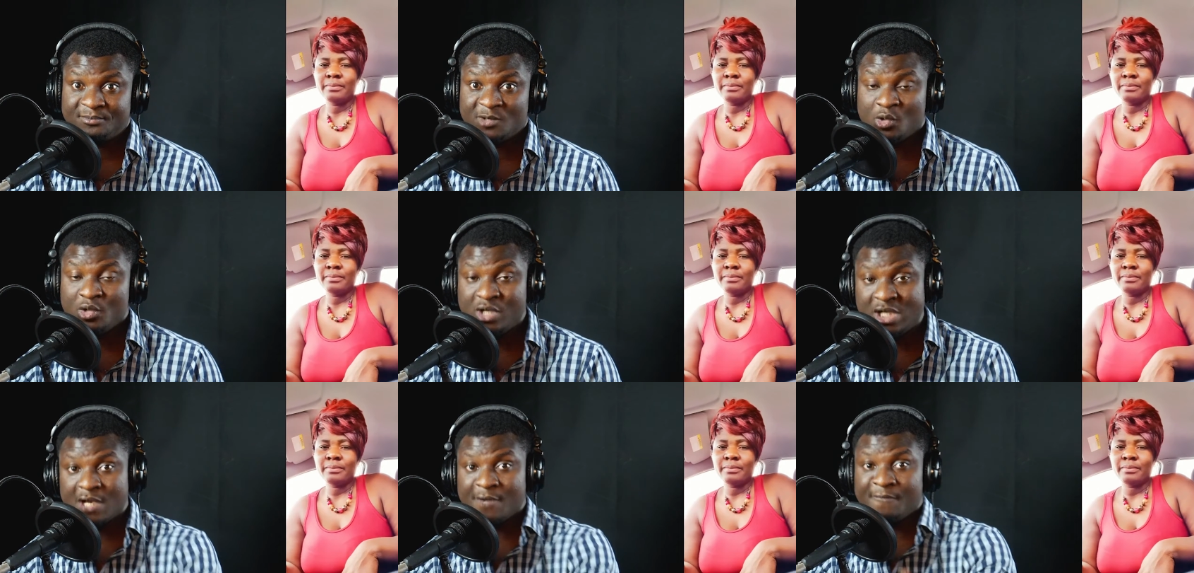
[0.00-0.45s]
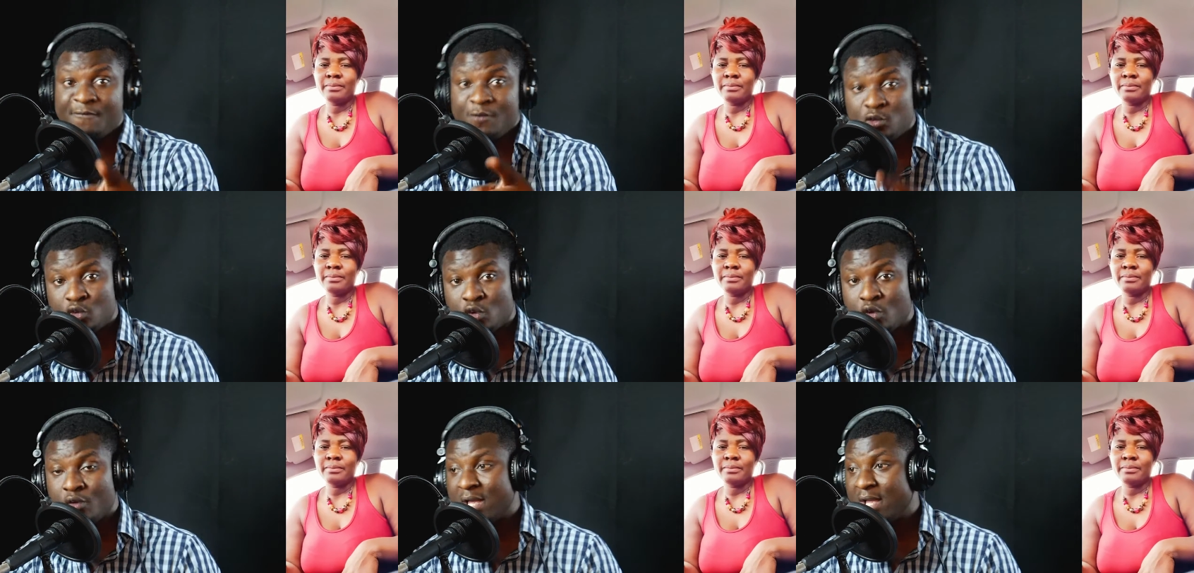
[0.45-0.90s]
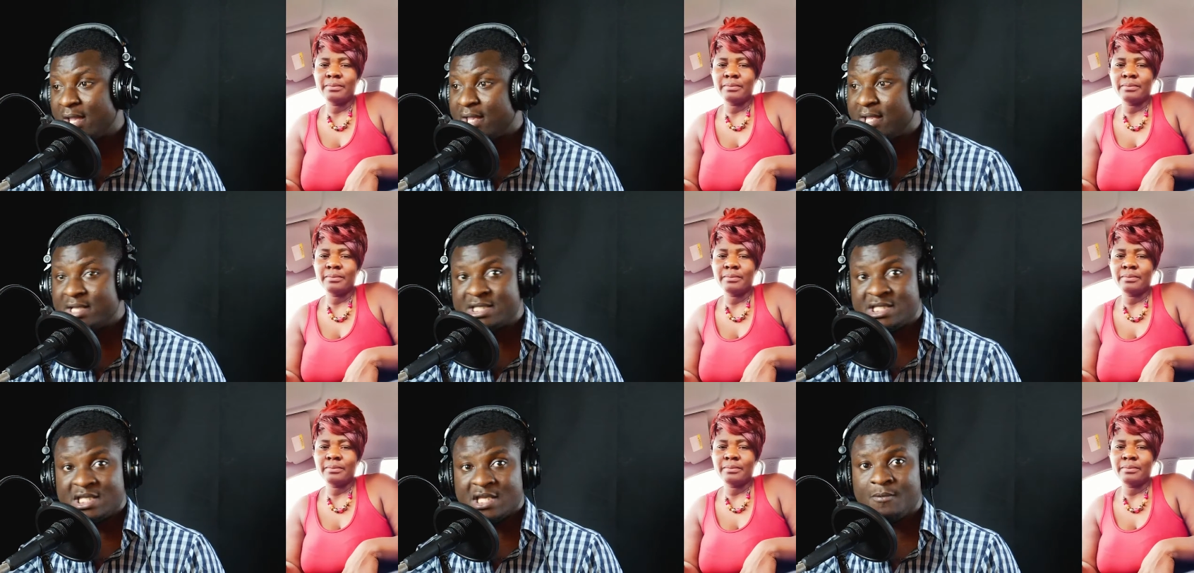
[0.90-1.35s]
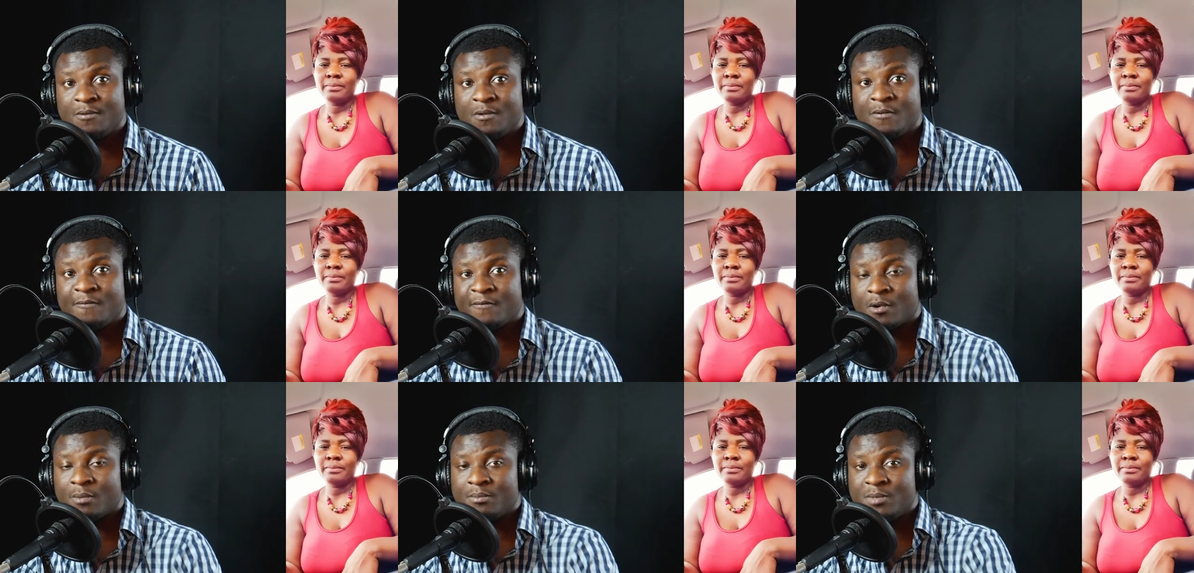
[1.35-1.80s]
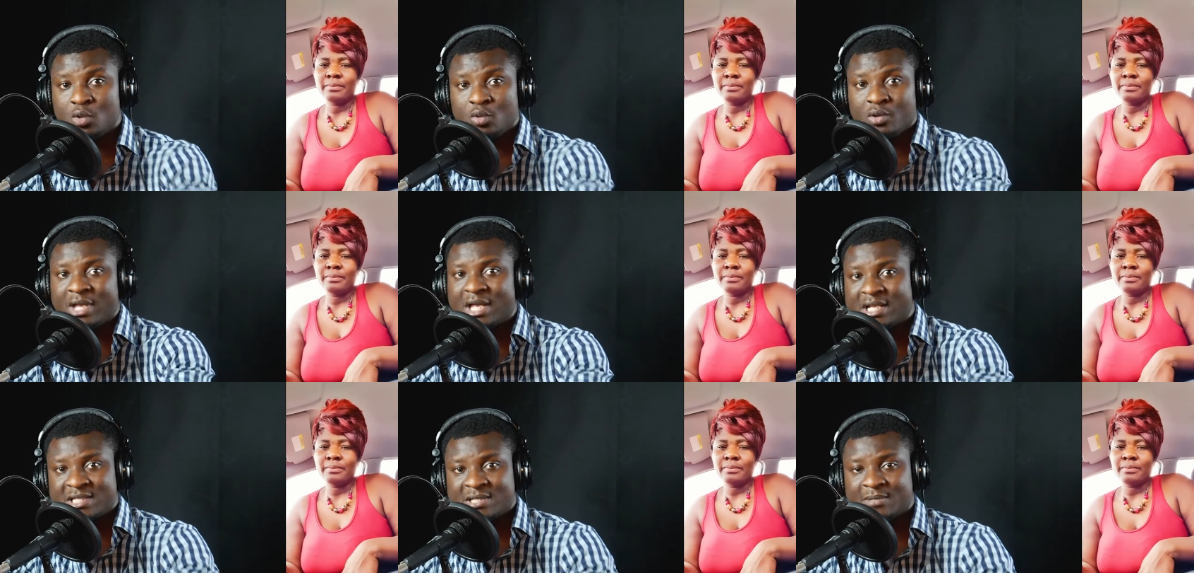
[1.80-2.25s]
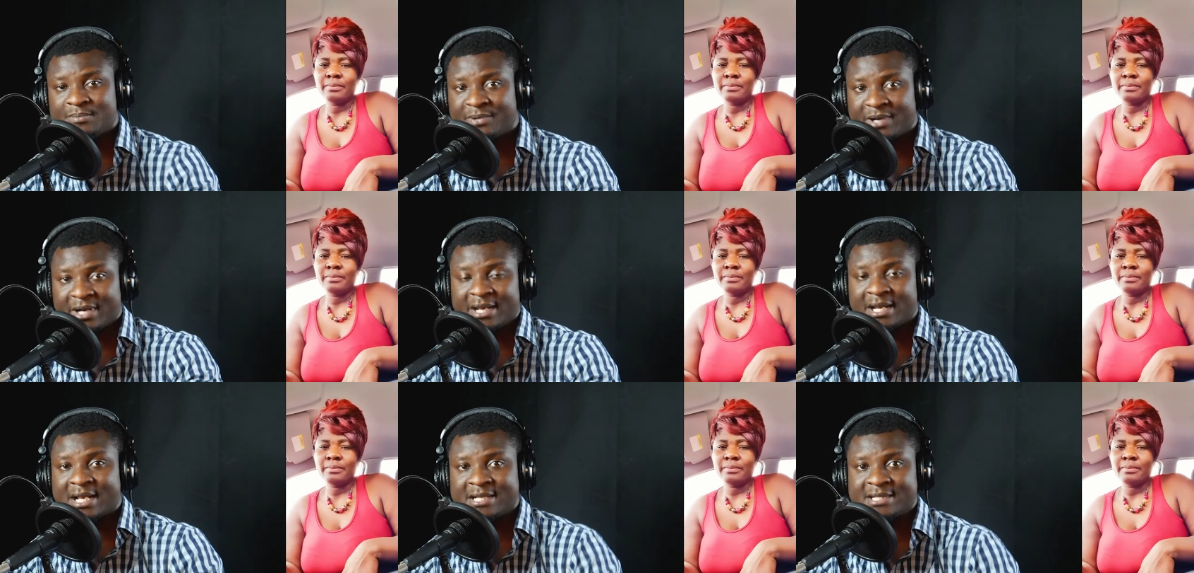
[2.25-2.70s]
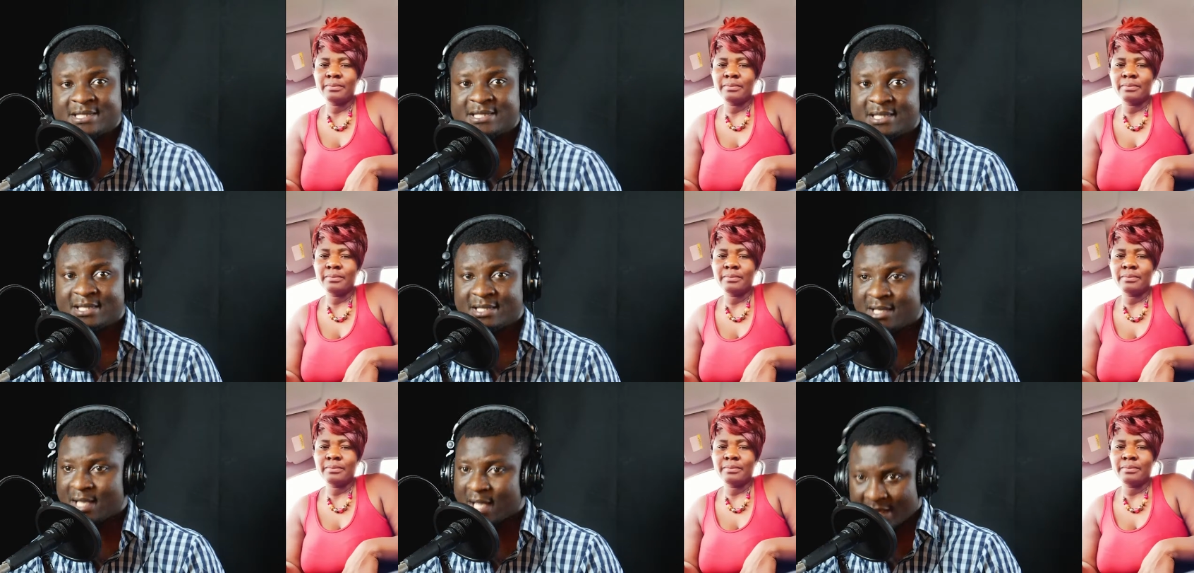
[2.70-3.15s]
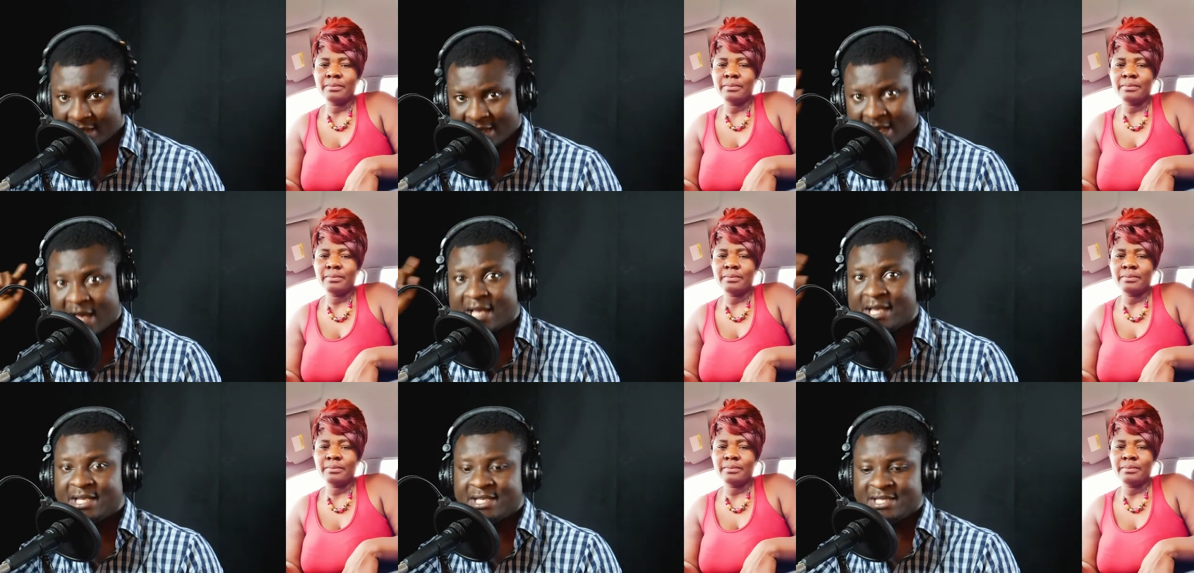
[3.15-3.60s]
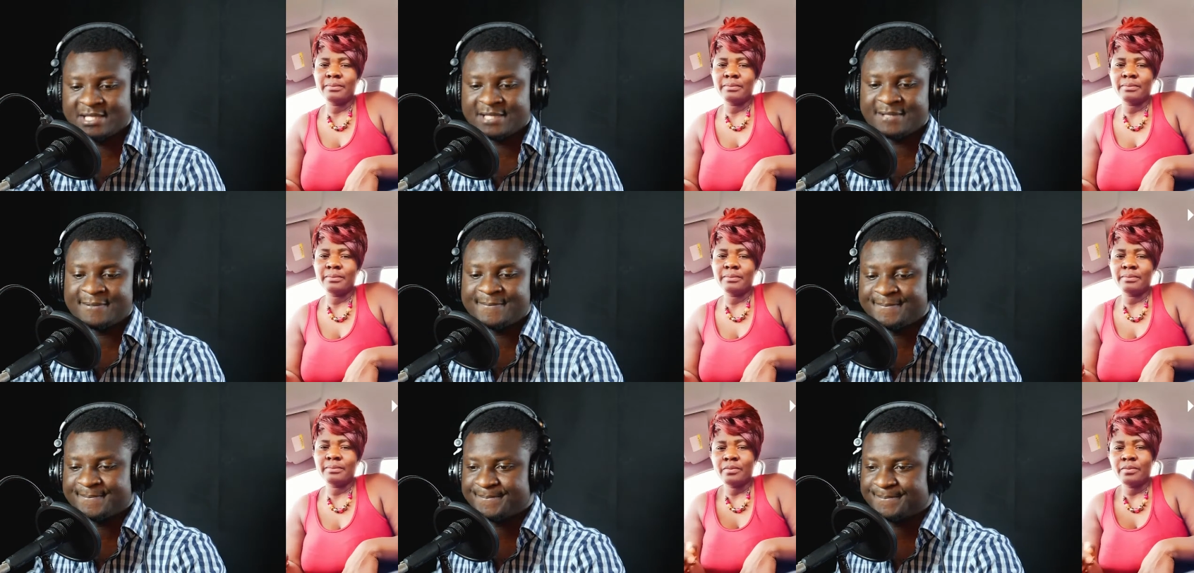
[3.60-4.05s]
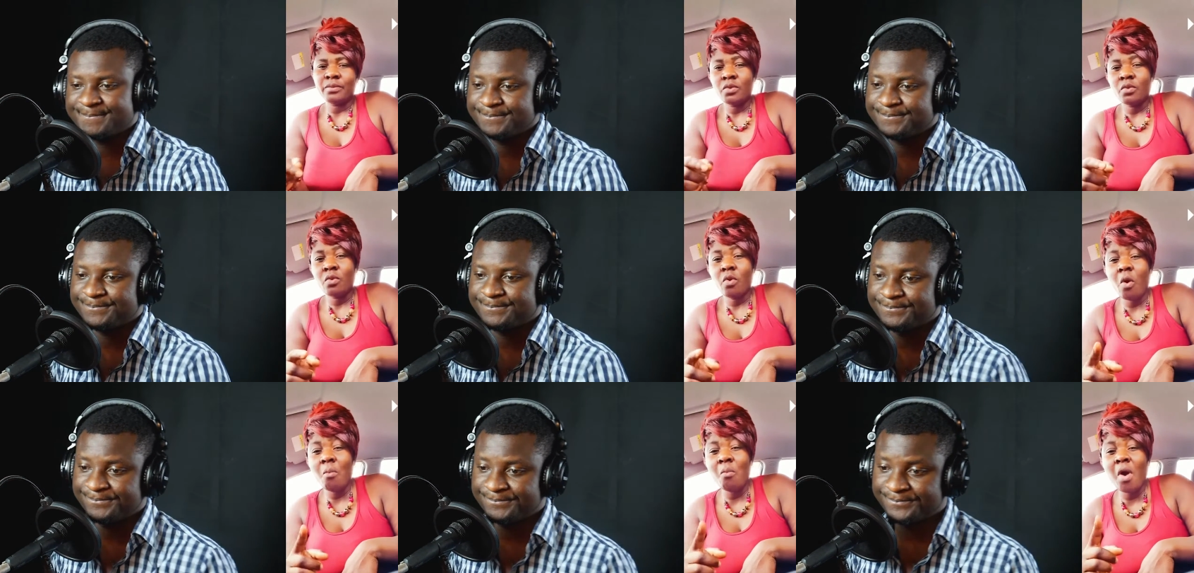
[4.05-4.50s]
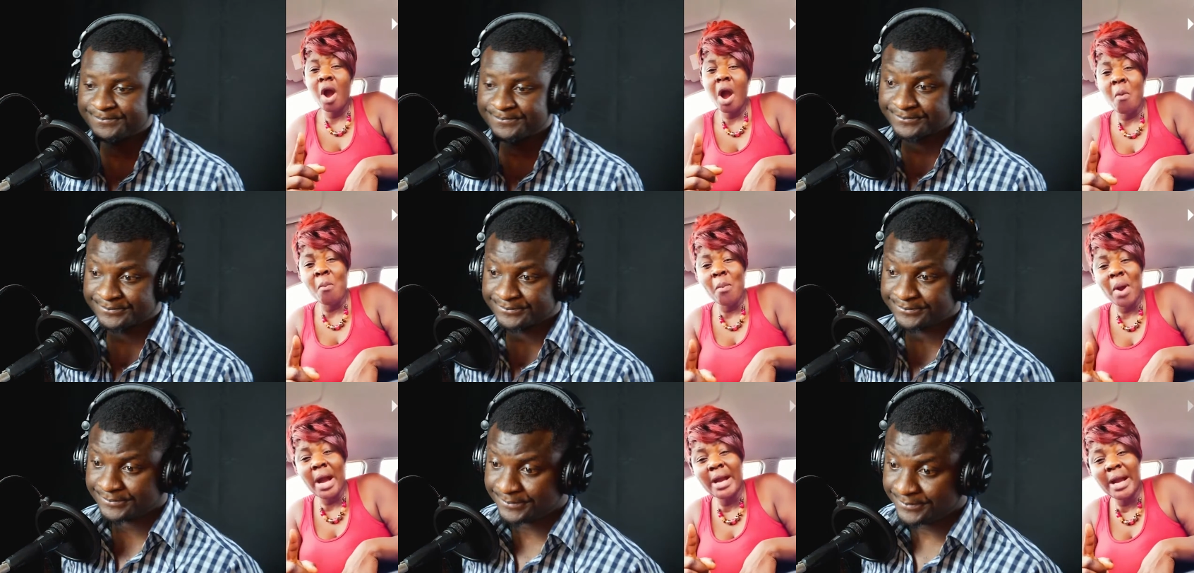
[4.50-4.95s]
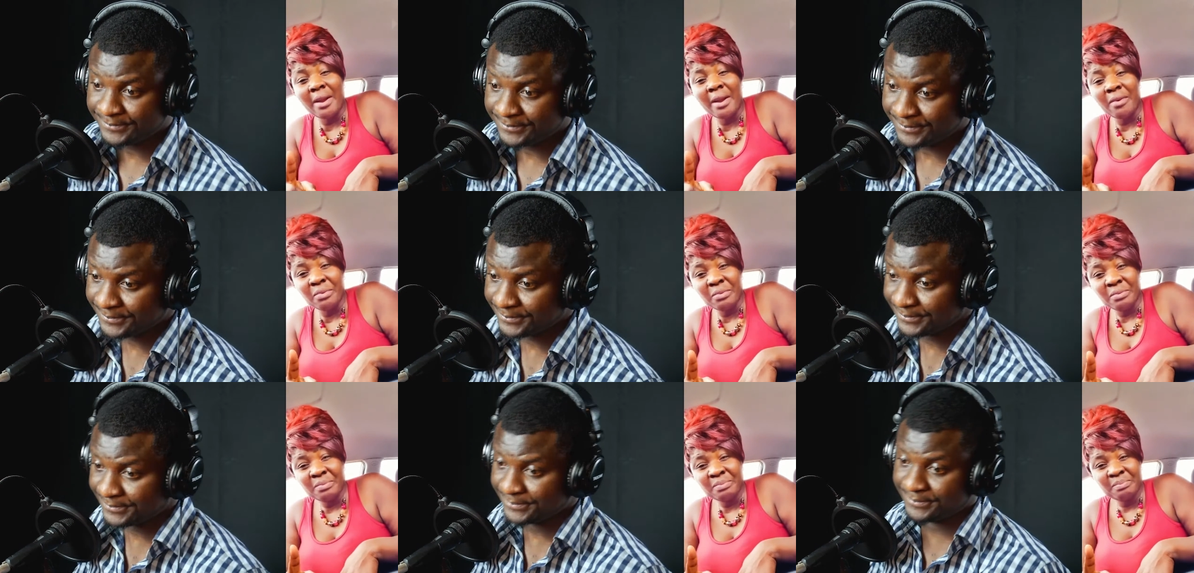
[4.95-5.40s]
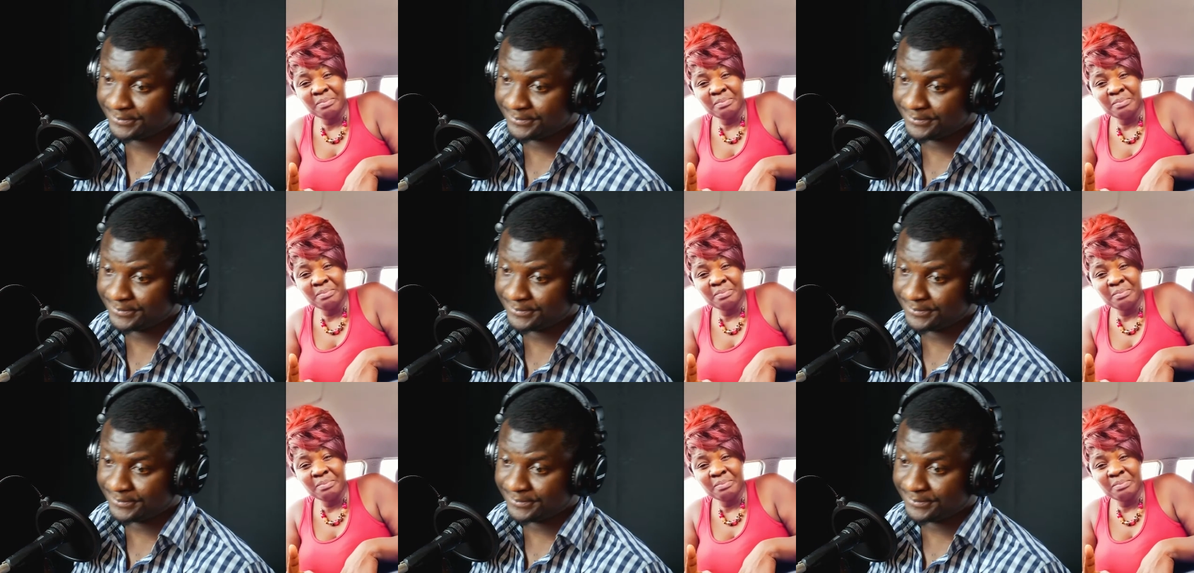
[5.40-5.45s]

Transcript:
Speaker 1: When you photo yan can save you from you getting pregnant at that age.
Speaker 2: Omo kanu.